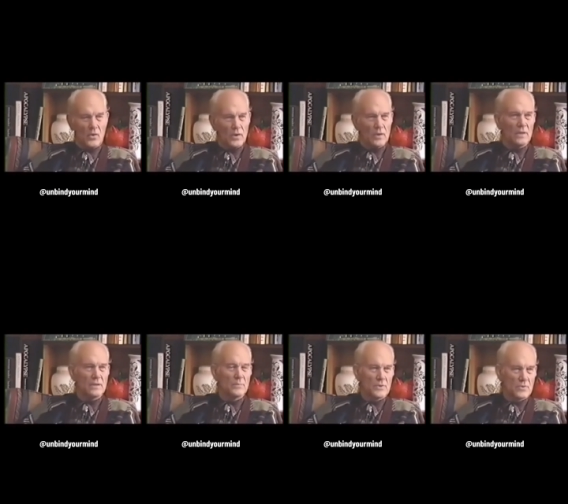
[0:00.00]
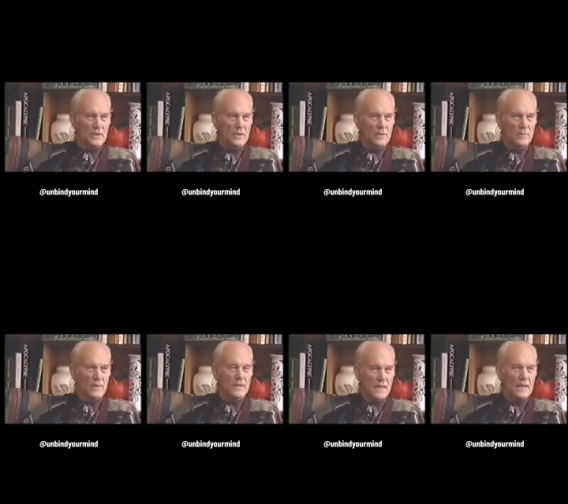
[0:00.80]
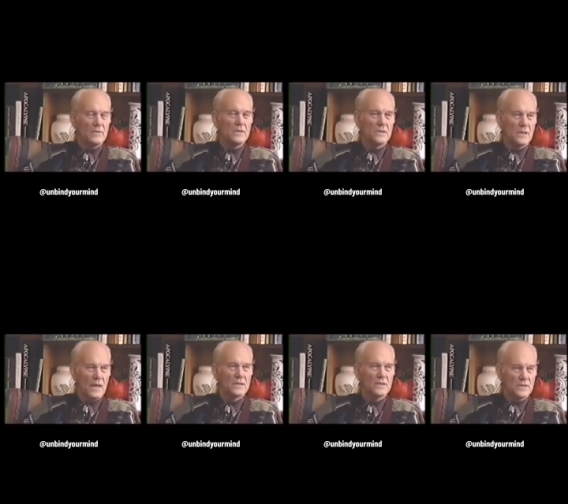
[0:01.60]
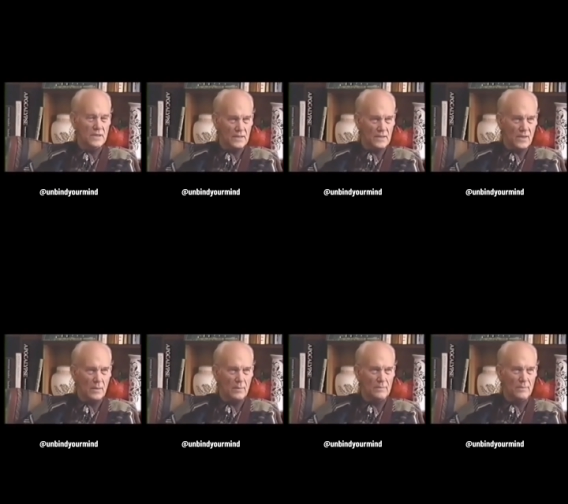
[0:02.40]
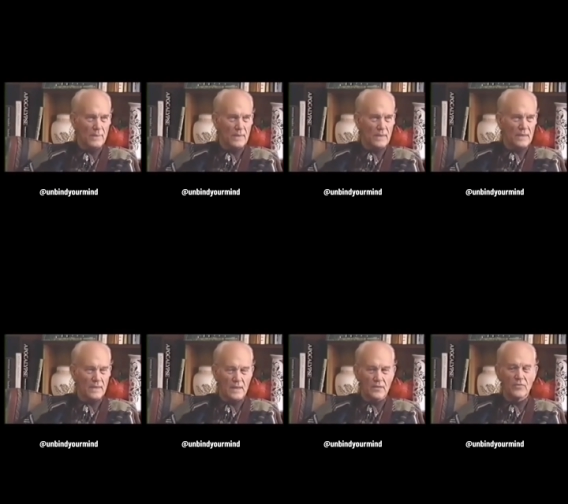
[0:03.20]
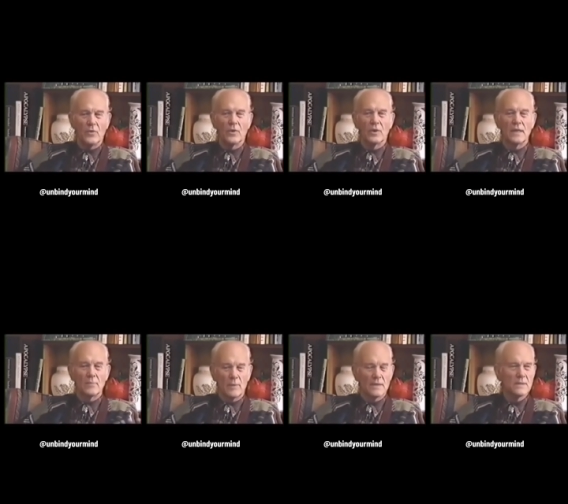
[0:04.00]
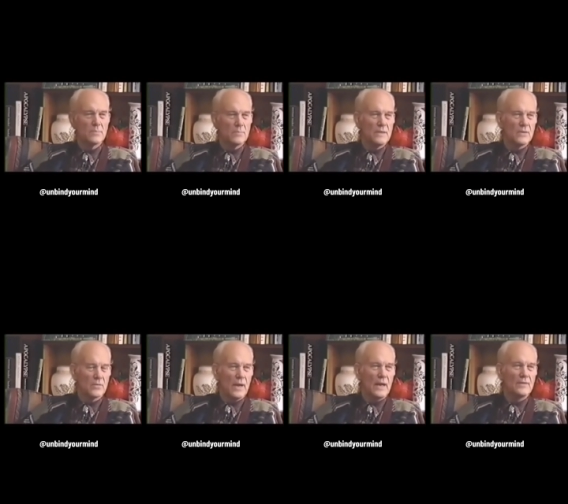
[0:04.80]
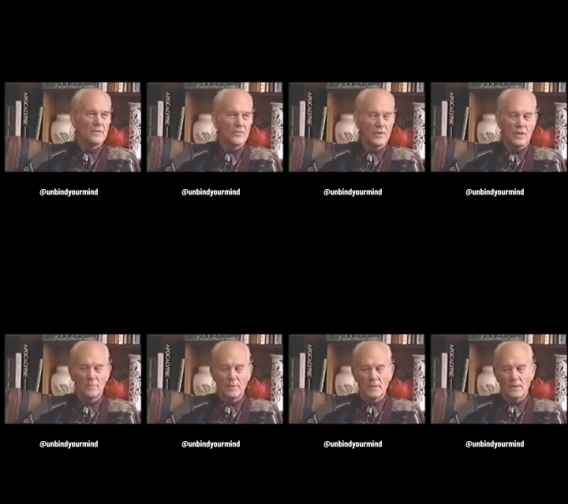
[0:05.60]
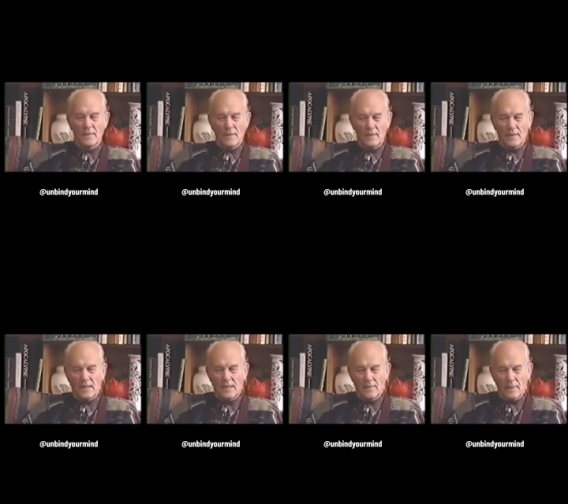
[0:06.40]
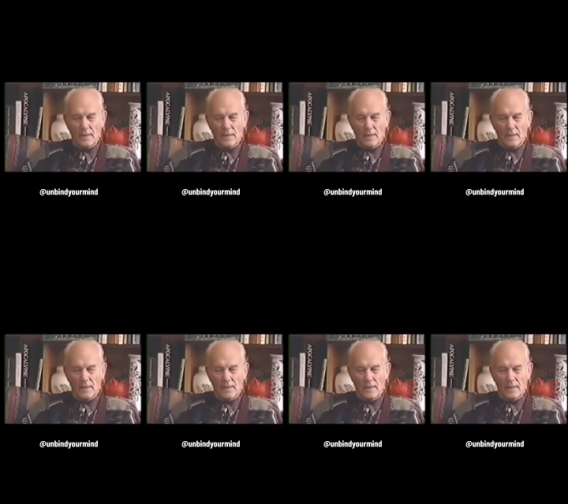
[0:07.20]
oil, petroleum, is hydrogen, oxygen, and carbon. Therefore, it must be derived from the